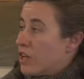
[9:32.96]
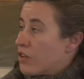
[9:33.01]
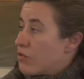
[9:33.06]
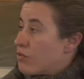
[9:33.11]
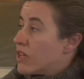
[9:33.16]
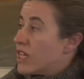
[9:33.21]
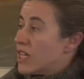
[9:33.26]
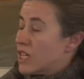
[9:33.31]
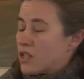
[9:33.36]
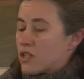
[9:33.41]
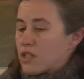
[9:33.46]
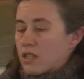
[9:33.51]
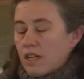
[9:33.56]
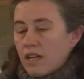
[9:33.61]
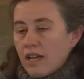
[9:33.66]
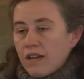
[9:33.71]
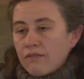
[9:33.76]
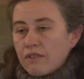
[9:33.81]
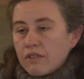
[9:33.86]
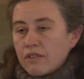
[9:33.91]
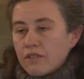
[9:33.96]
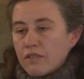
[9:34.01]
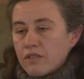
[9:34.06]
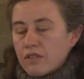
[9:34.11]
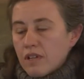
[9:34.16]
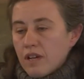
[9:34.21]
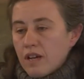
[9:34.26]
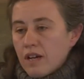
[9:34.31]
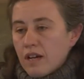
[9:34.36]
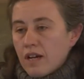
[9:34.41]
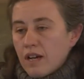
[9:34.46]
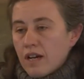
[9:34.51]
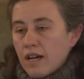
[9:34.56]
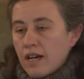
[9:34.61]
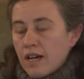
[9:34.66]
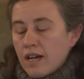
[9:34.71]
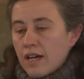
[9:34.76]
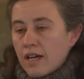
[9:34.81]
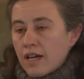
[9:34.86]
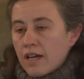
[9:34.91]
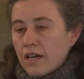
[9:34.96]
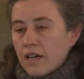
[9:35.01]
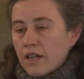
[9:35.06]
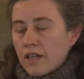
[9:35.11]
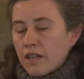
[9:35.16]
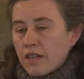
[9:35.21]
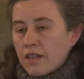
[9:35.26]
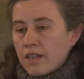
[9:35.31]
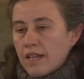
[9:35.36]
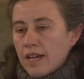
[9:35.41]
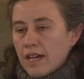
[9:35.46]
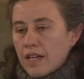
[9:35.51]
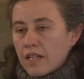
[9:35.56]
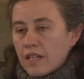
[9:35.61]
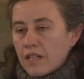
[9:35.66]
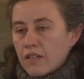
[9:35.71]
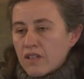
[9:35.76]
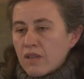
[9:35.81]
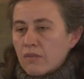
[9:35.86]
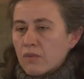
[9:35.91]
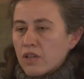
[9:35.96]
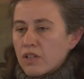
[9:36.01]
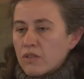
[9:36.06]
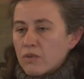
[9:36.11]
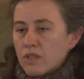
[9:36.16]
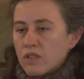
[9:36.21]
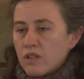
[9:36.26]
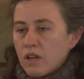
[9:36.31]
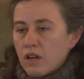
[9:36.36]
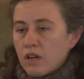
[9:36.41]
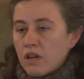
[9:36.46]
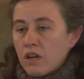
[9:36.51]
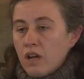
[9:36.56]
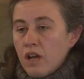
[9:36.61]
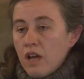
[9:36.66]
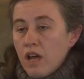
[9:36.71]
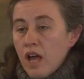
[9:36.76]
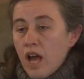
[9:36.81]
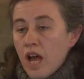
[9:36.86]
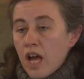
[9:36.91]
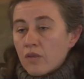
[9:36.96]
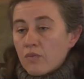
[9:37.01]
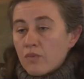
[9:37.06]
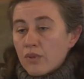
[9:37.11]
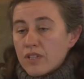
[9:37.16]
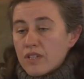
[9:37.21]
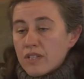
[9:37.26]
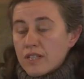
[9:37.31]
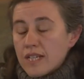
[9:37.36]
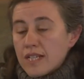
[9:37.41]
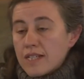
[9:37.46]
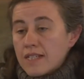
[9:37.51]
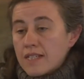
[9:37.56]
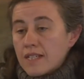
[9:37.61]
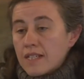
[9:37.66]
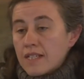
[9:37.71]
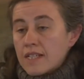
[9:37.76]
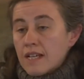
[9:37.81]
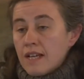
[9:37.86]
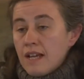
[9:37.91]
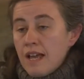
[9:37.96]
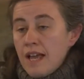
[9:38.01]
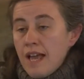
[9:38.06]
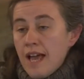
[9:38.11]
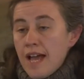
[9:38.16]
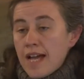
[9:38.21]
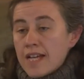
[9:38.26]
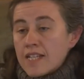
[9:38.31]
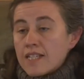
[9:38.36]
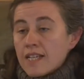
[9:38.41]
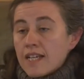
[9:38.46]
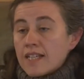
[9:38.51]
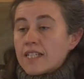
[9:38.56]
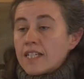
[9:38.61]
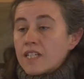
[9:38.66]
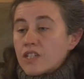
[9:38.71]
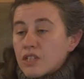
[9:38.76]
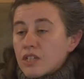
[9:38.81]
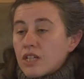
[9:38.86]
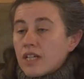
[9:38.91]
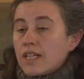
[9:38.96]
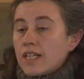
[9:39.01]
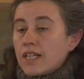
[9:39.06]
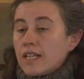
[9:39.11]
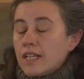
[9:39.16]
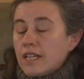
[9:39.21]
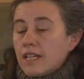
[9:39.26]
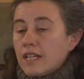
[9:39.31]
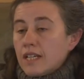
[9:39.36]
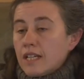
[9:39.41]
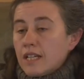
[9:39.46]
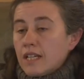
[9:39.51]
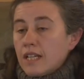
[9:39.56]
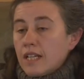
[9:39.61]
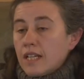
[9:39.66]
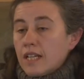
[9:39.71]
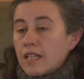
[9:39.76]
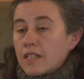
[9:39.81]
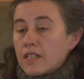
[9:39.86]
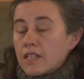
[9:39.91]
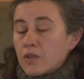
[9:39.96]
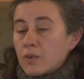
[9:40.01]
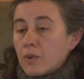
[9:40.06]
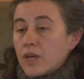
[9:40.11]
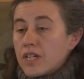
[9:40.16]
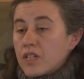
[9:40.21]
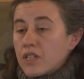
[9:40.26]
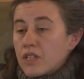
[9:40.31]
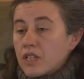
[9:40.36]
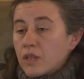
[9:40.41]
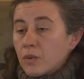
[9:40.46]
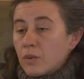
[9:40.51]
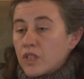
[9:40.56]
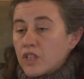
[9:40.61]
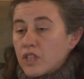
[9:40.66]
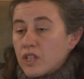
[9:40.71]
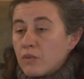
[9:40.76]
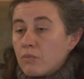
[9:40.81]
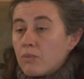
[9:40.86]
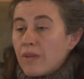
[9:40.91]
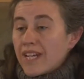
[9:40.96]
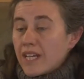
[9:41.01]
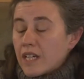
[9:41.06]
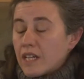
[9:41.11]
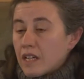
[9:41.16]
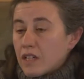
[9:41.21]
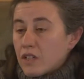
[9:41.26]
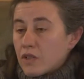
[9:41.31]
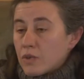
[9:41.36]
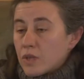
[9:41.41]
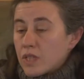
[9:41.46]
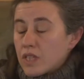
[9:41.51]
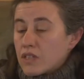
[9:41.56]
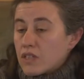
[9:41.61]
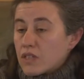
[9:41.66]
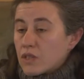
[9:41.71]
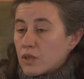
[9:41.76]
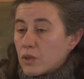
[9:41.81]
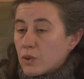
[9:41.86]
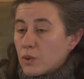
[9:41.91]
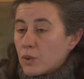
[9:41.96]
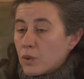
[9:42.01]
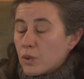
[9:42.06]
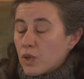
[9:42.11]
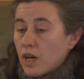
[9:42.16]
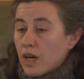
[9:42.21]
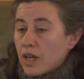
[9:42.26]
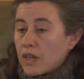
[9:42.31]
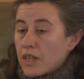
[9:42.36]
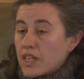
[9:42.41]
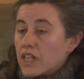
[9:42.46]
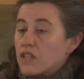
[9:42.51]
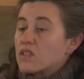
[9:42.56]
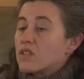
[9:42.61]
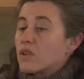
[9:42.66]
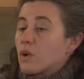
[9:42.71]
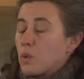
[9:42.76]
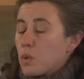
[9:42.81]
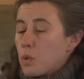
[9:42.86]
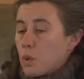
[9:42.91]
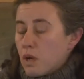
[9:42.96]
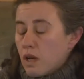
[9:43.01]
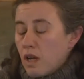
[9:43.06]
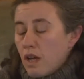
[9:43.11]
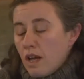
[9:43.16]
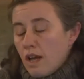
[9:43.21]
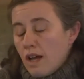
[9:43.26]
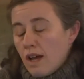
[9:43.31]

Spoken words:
reached levels that in some countries are unprecedented. And additionally, in a situation in which in many countries to this whole